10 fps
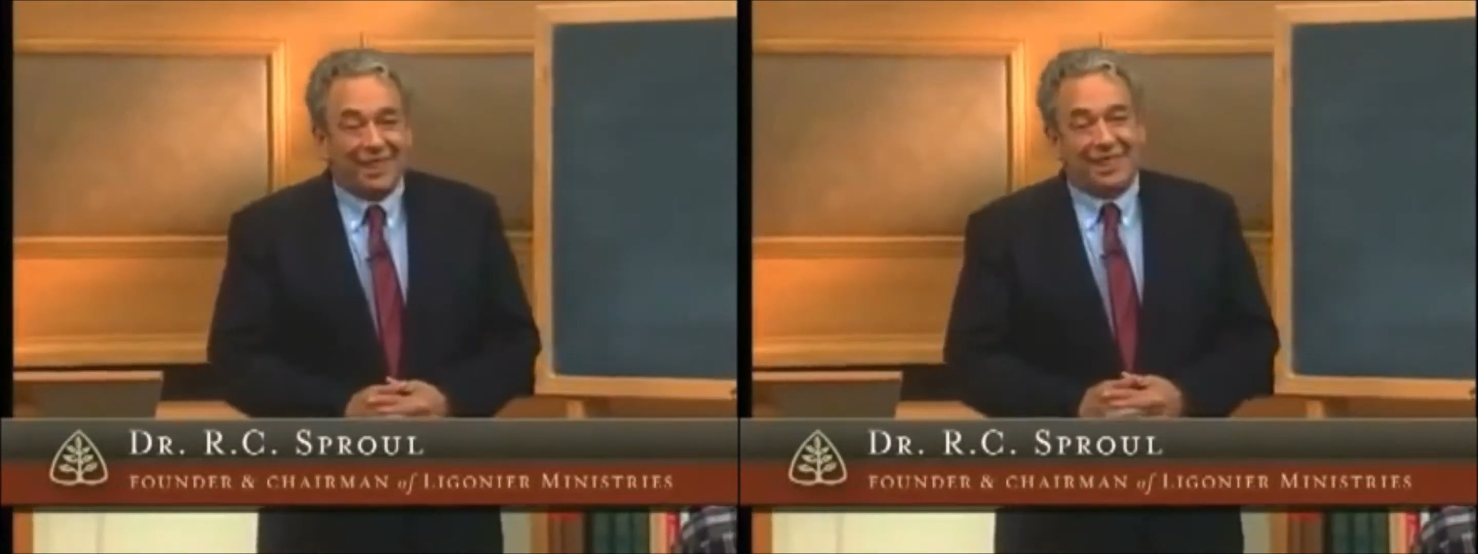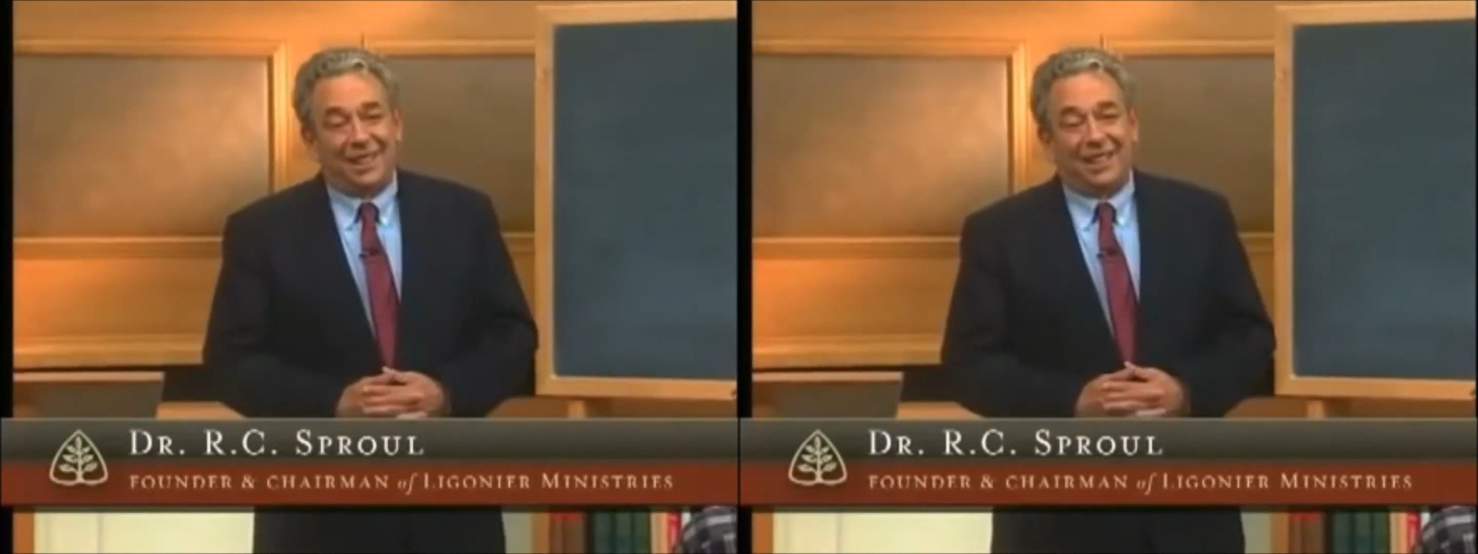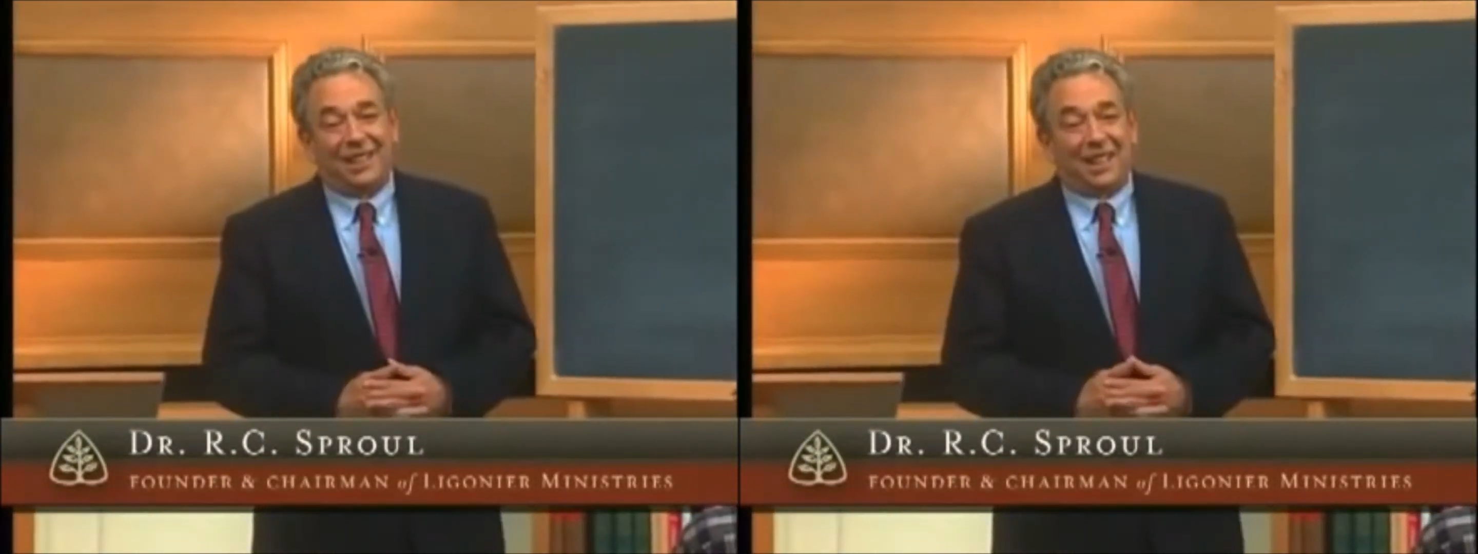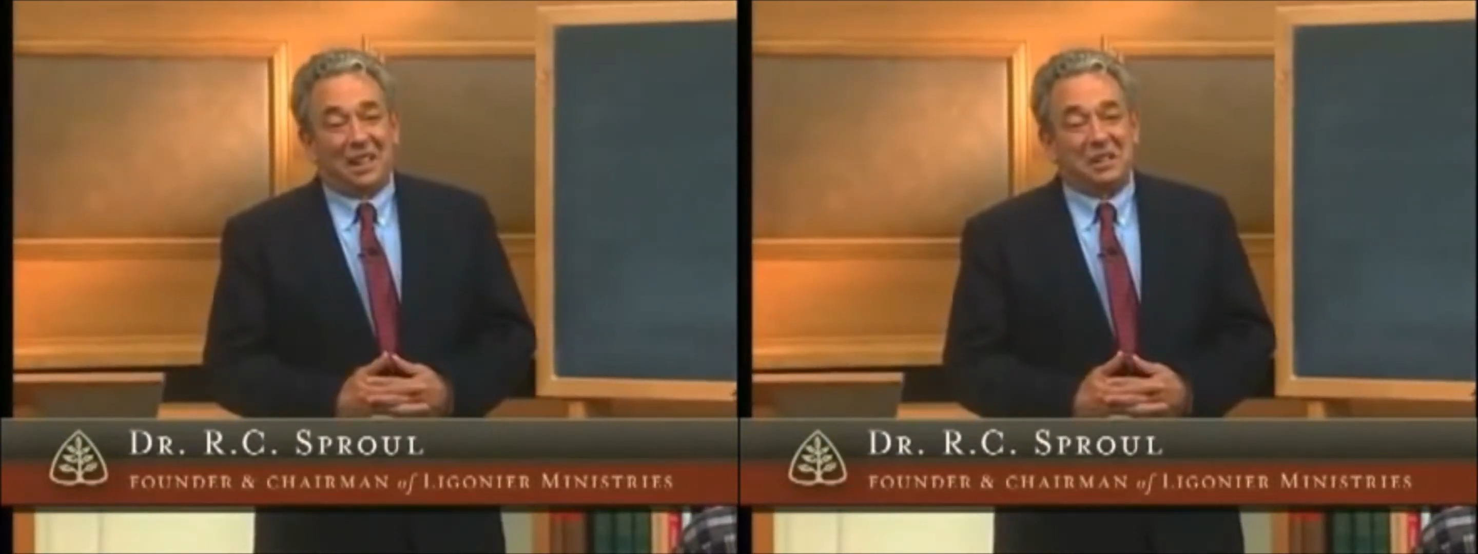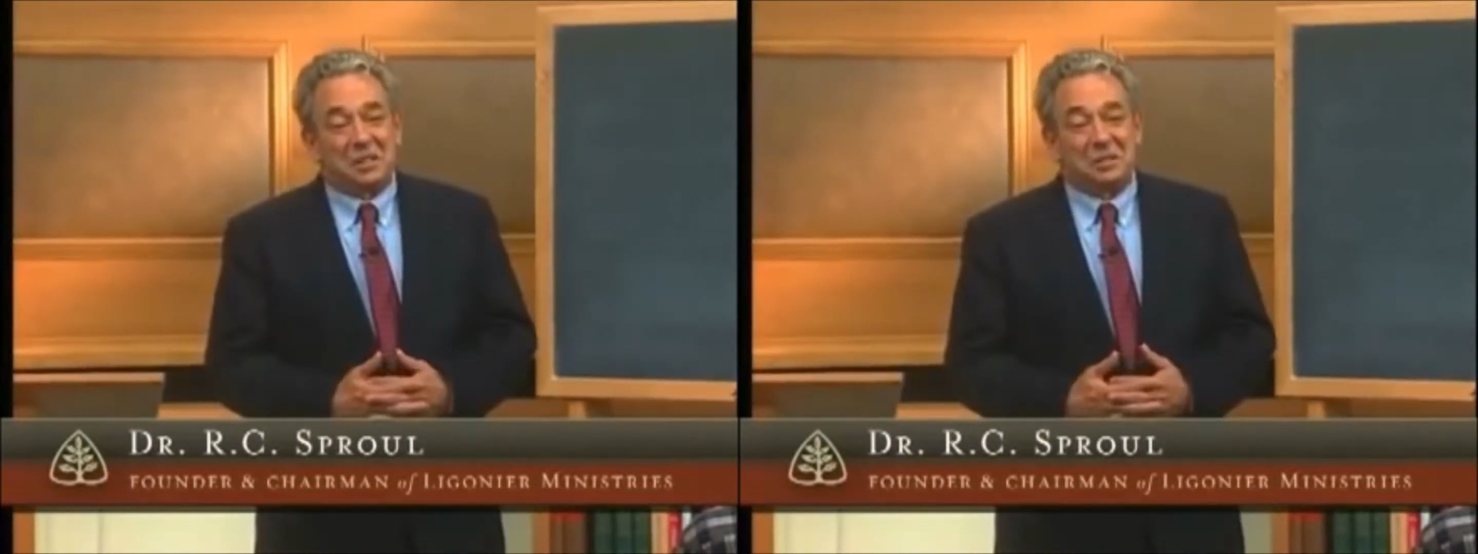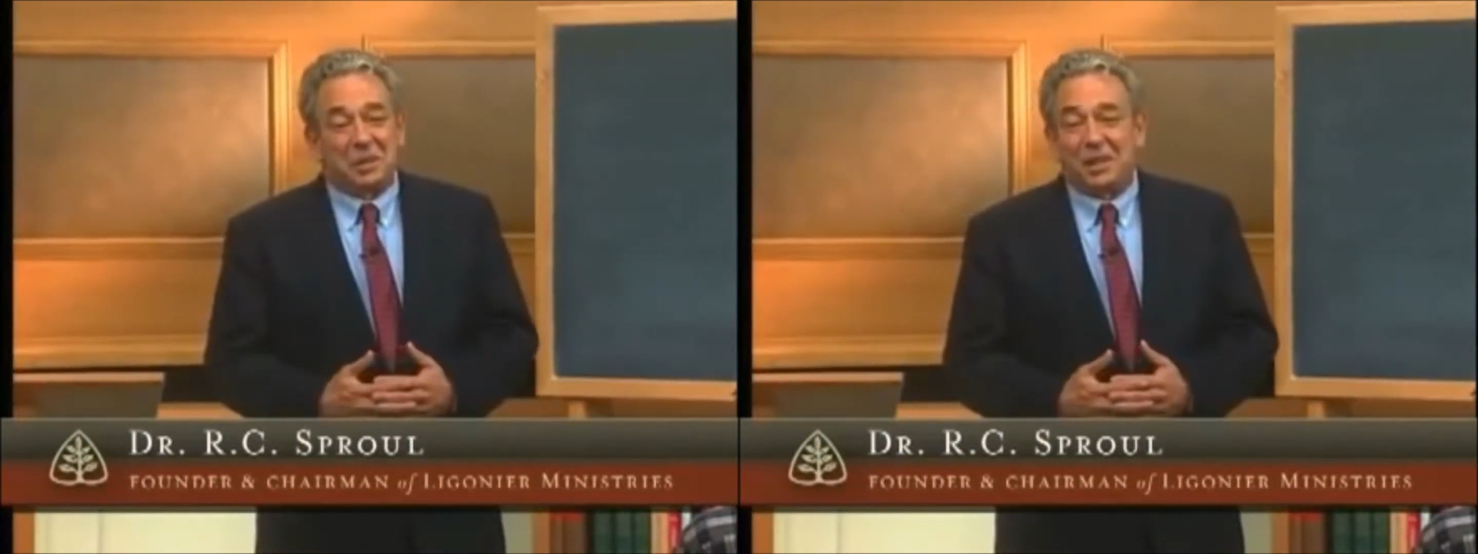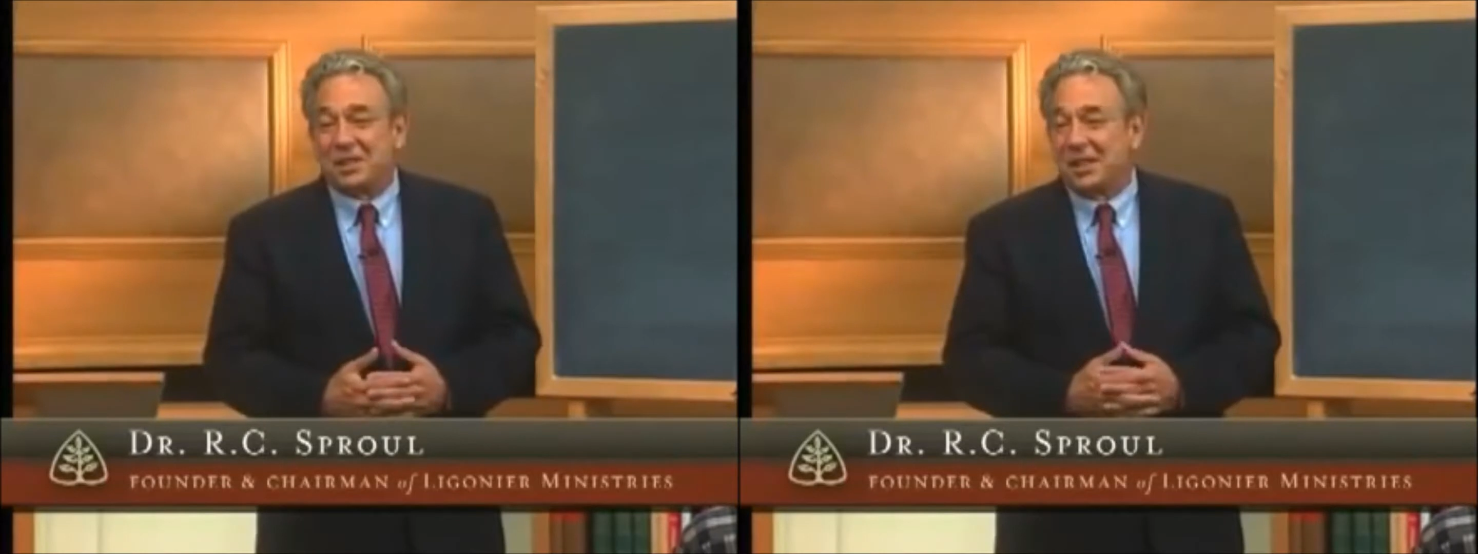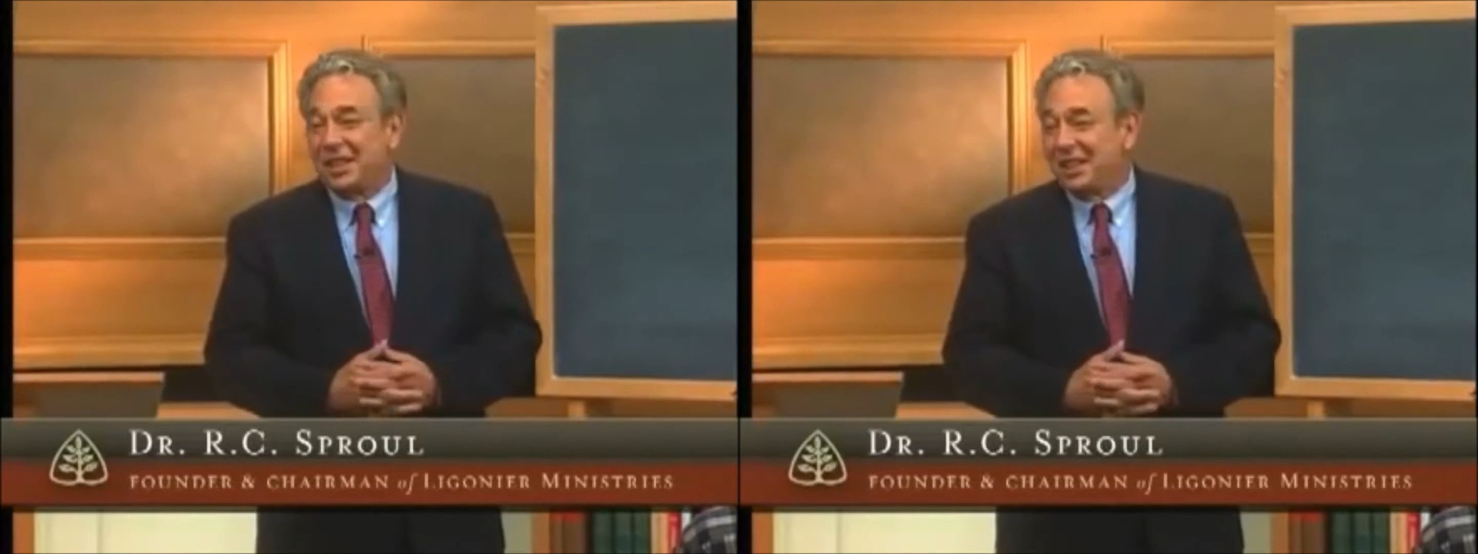And I answer by
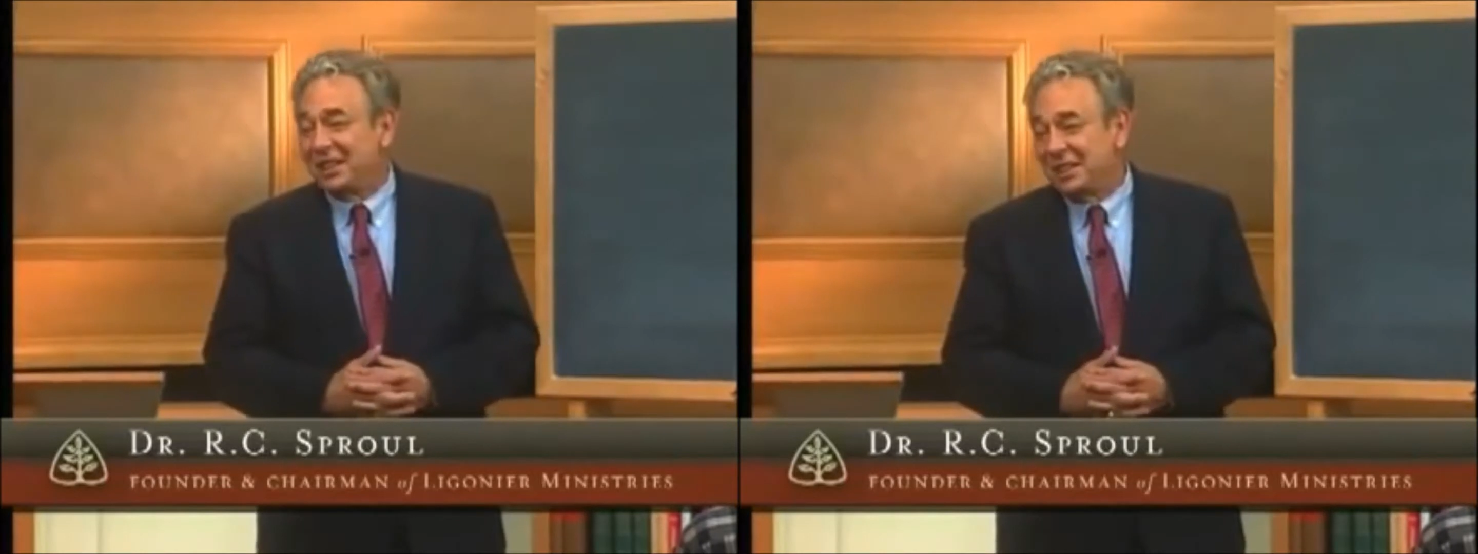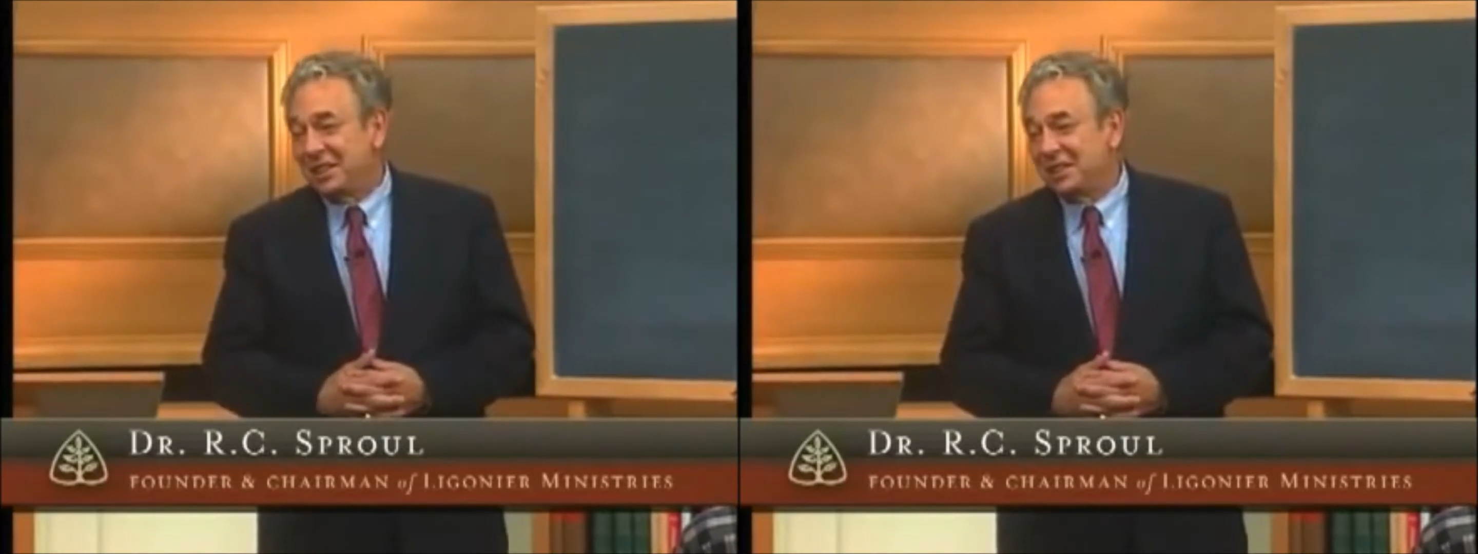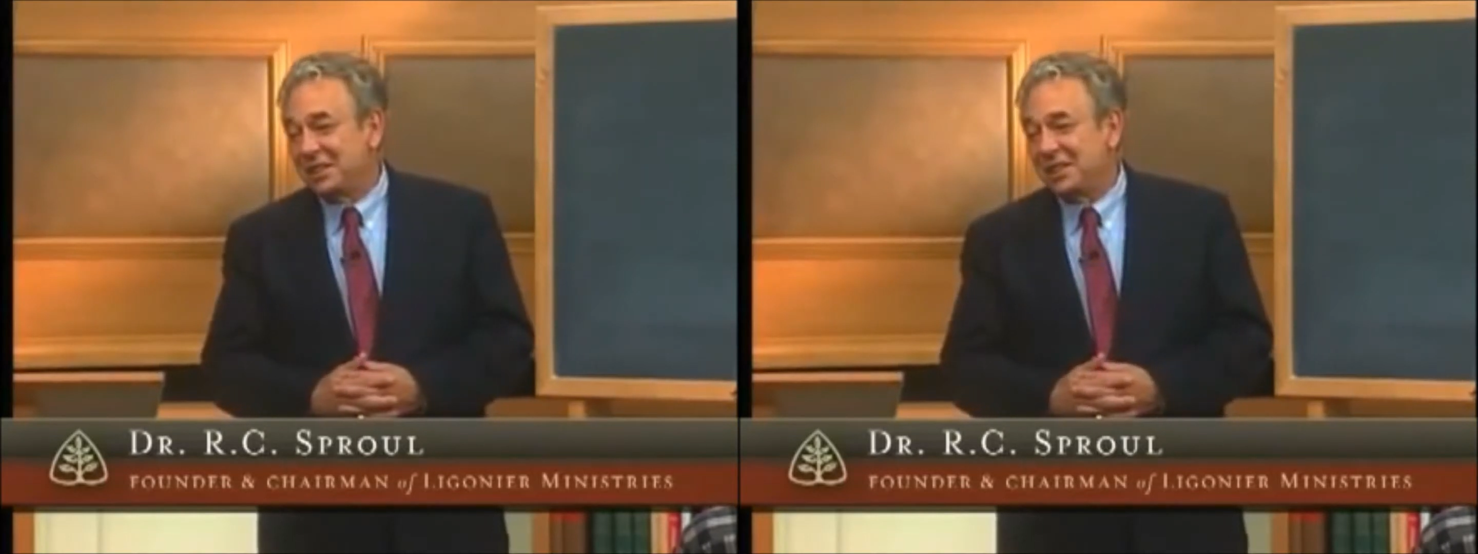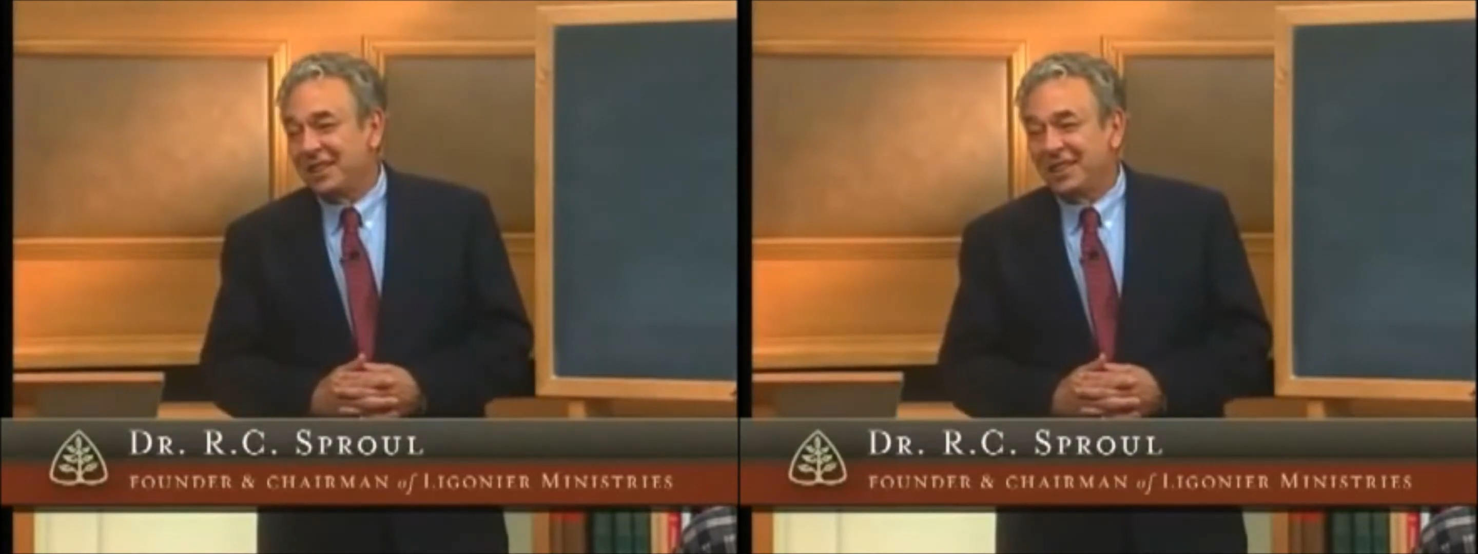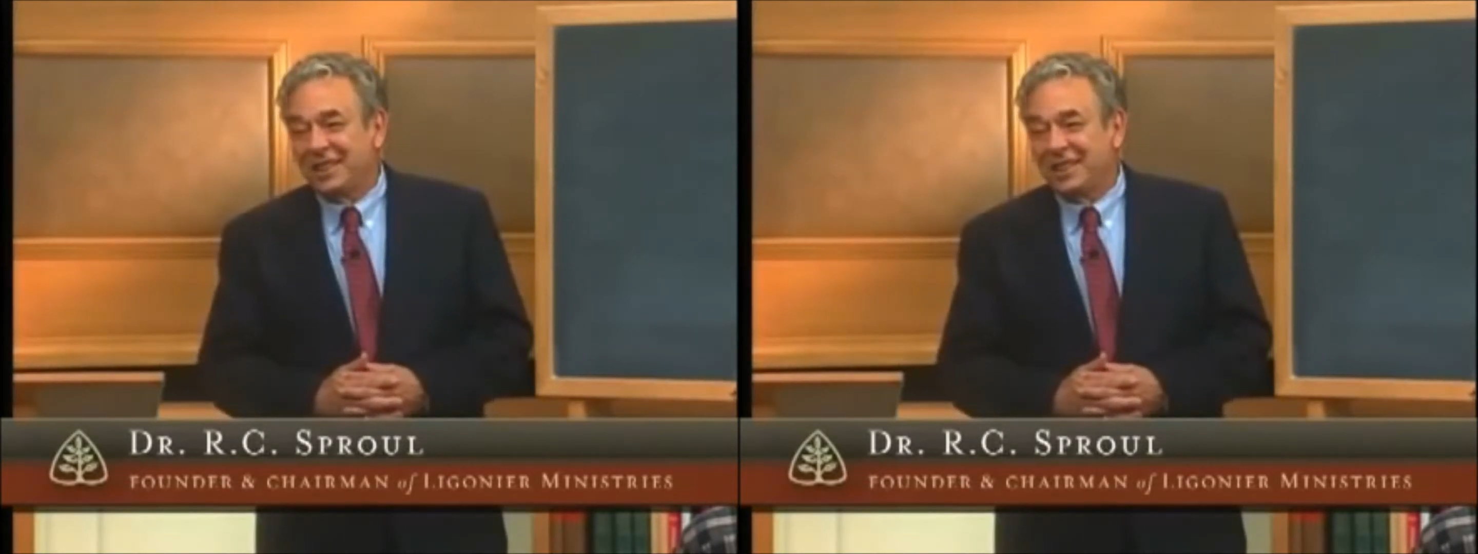saying I teach